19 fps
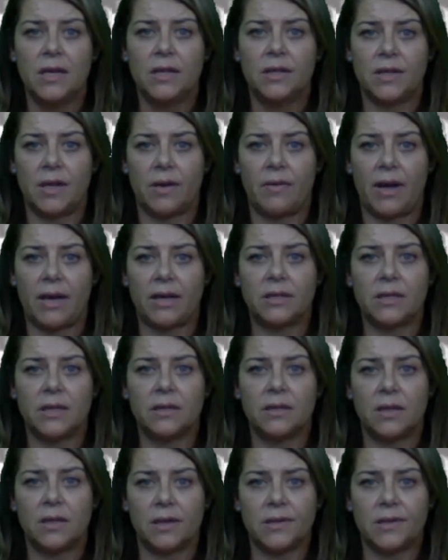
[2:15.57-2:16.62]

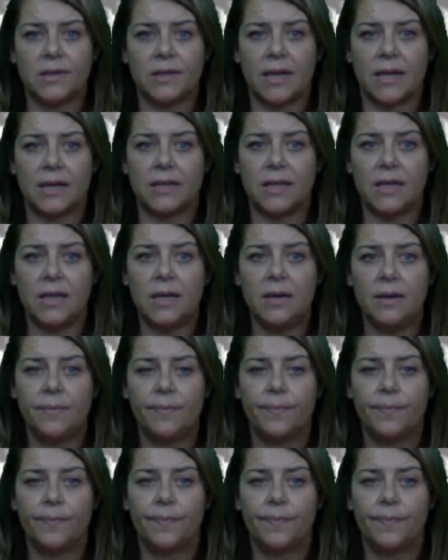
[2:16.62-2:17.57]
directing the study,